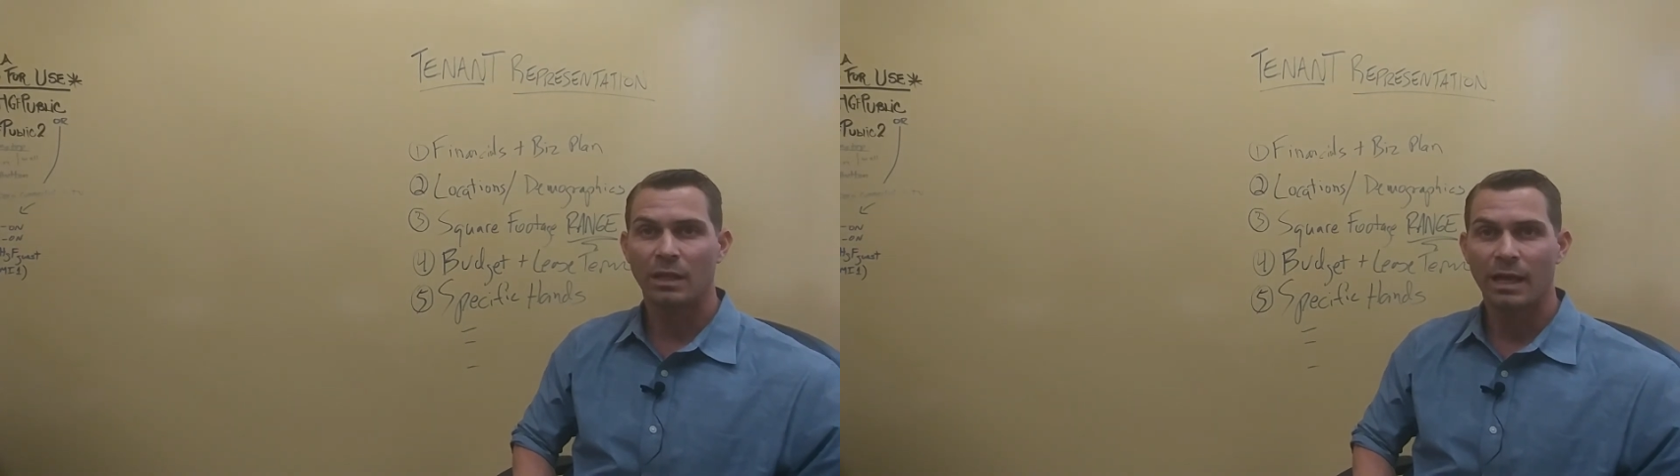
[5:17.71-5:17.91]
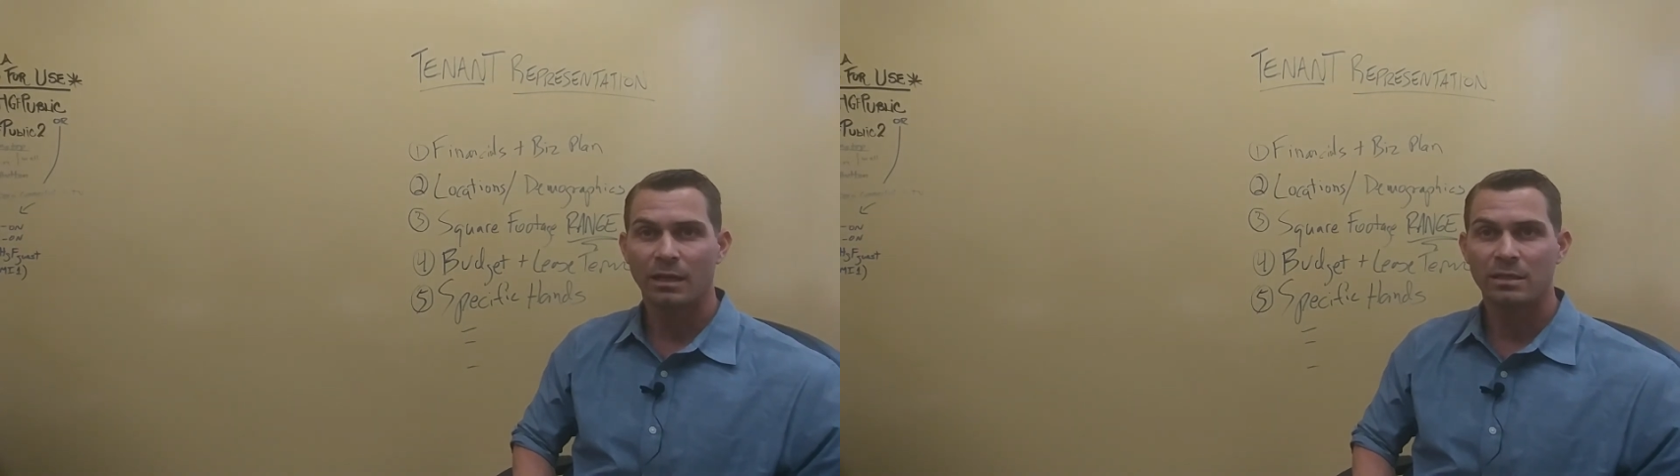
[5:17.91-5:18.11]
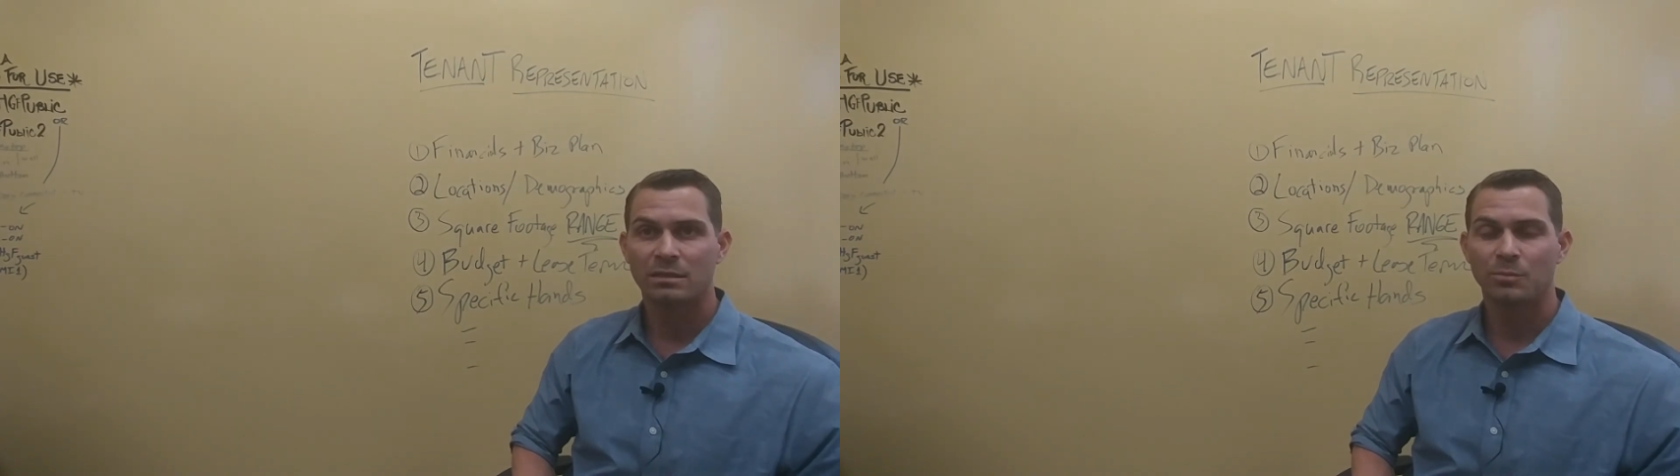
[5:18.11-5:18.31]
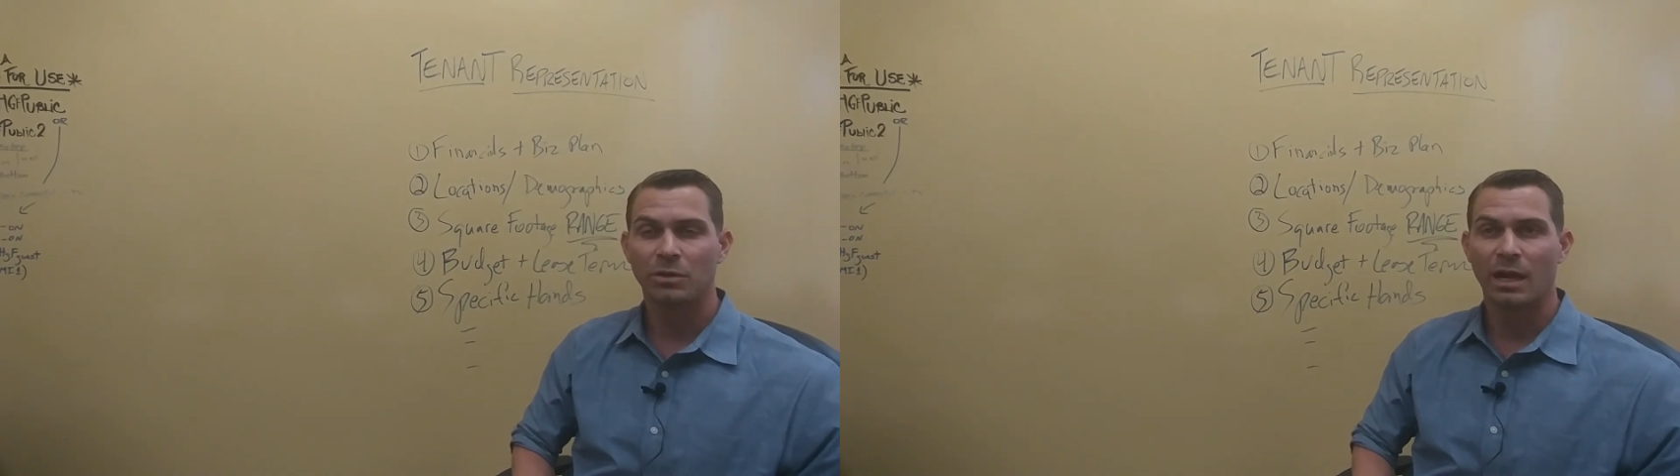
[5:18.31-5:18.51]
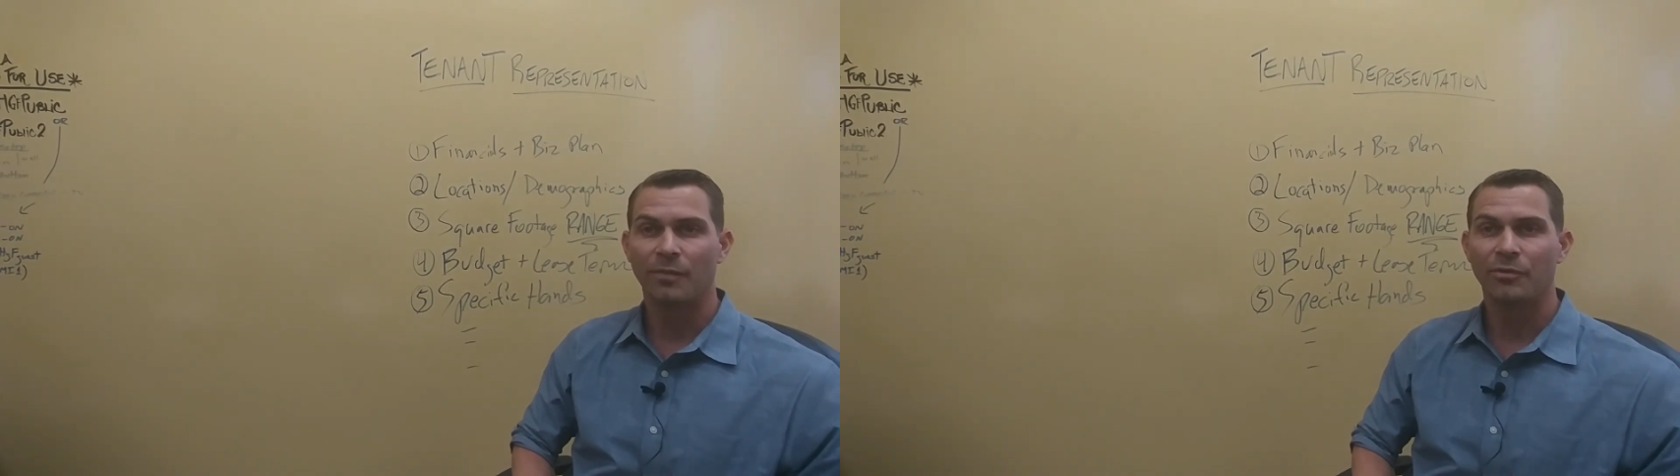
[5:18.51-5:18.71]
would like us to
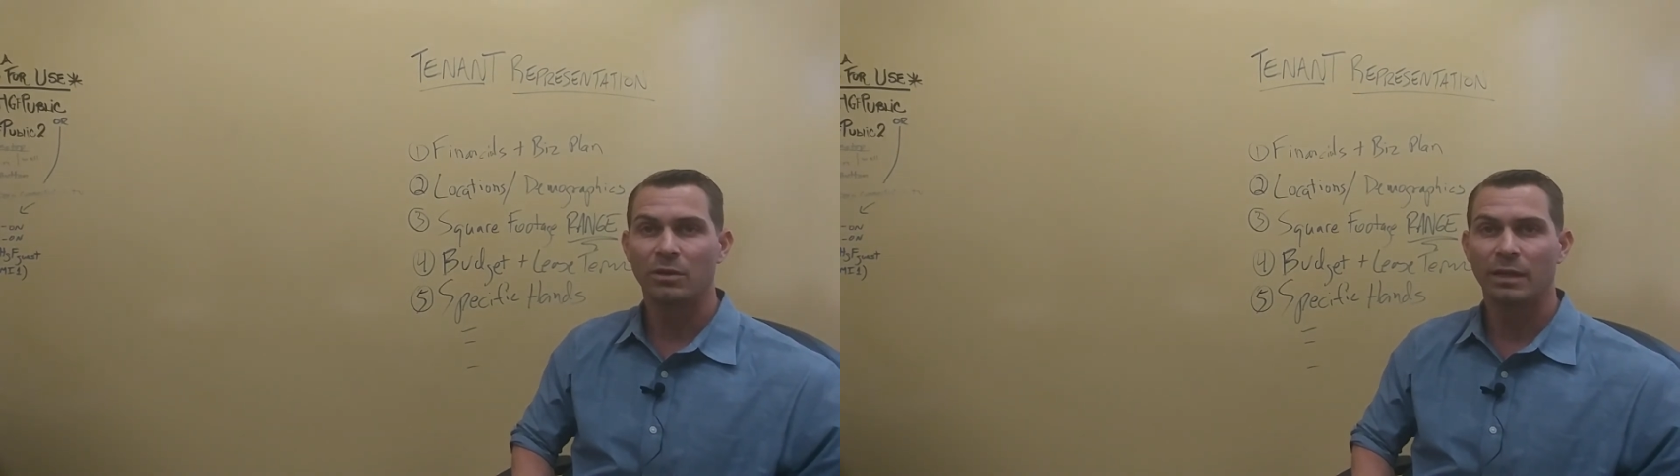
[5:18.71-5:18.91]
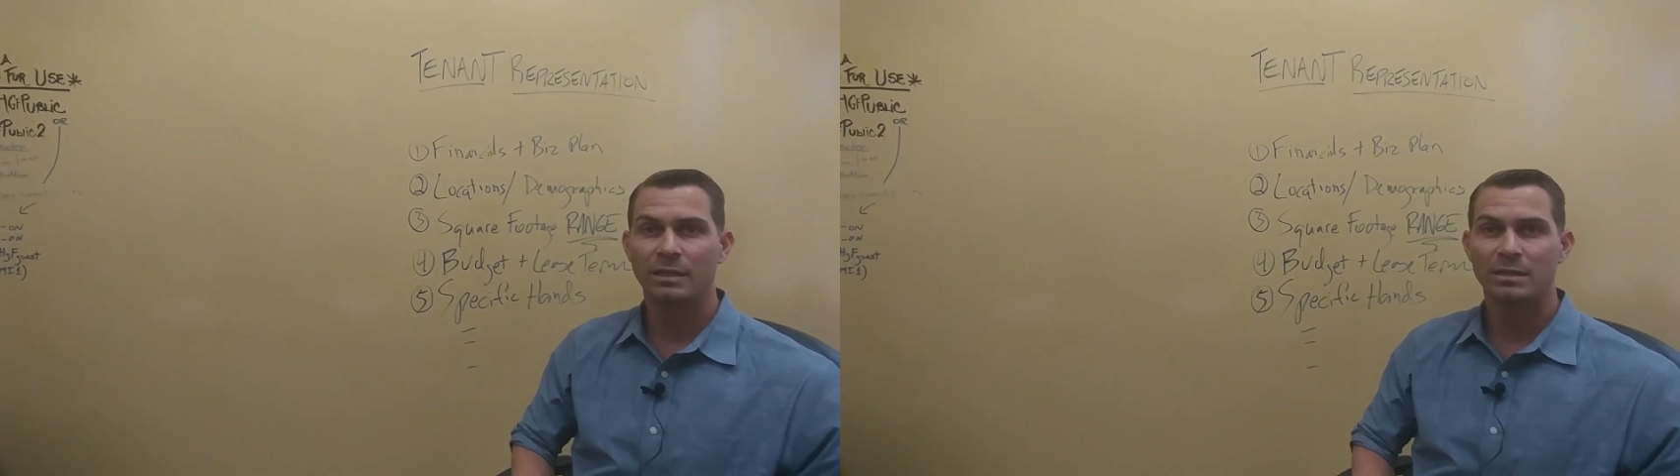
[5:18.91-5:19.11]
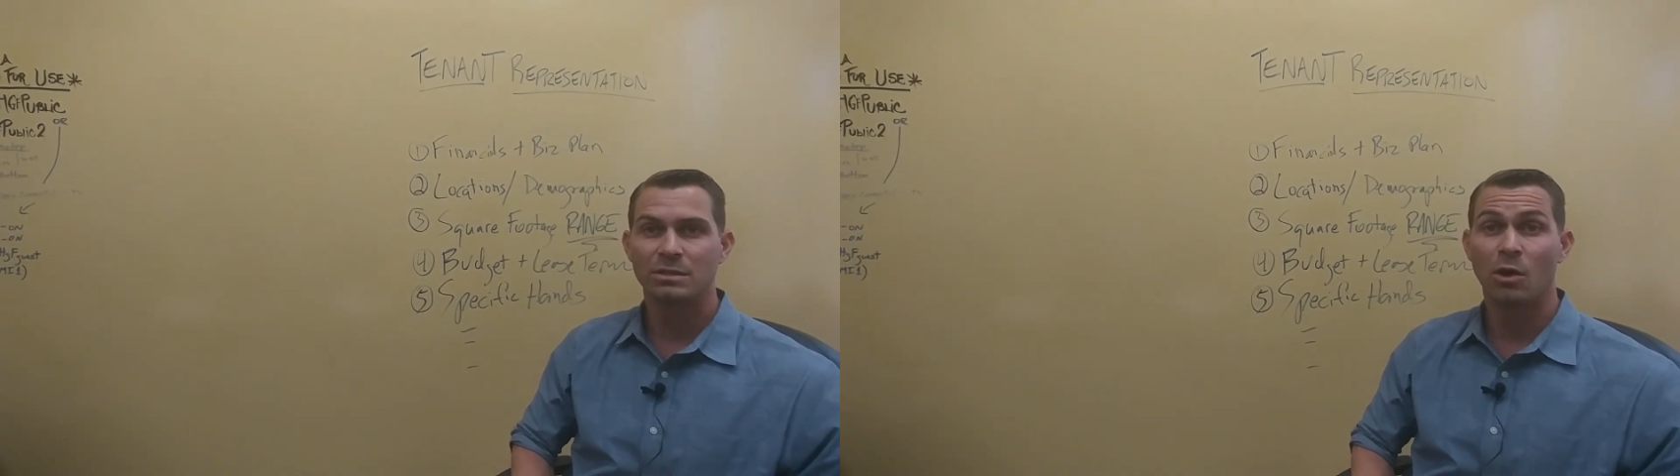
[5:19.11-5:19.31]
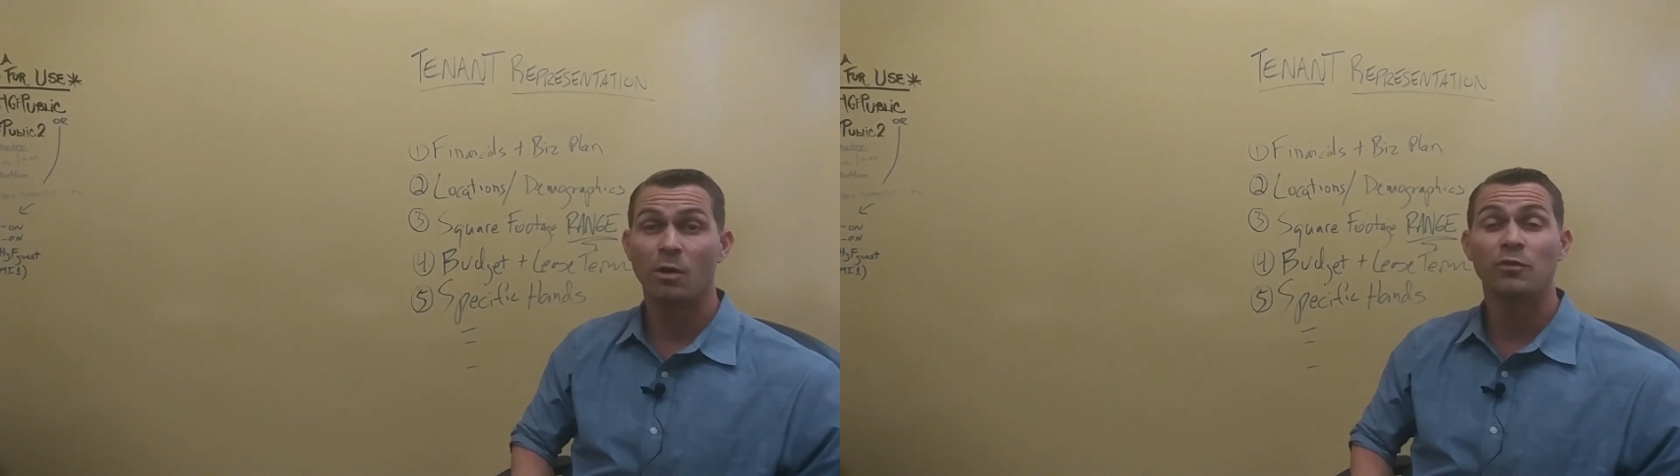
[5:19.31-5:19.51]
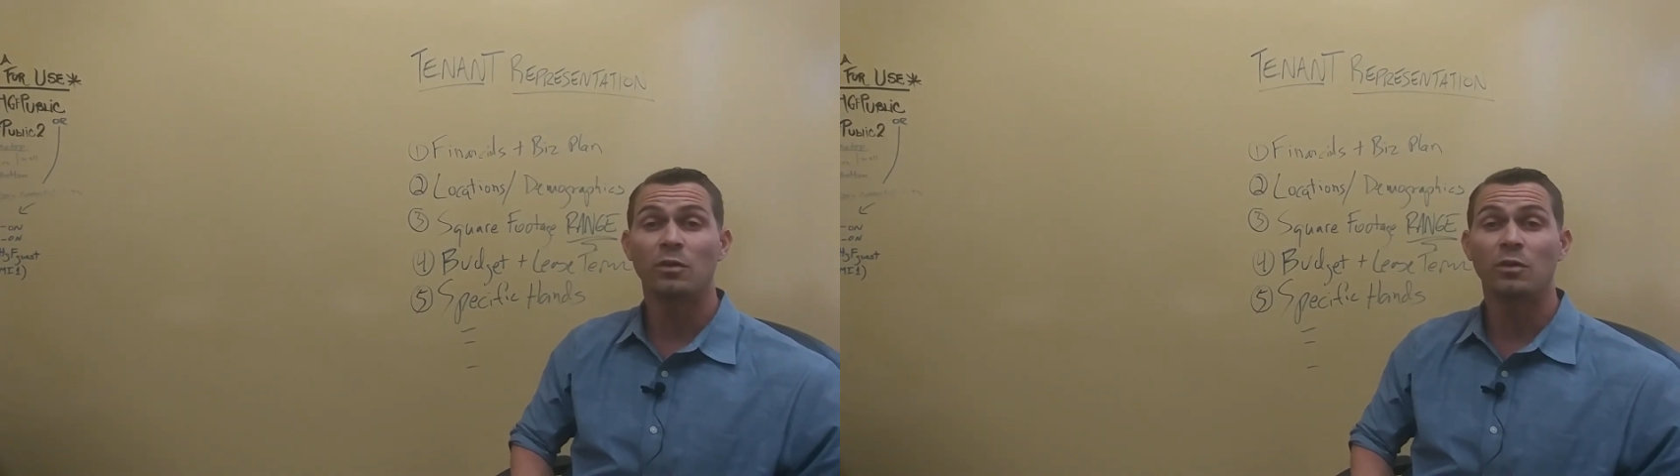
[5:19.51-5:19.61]
put out there, let us know.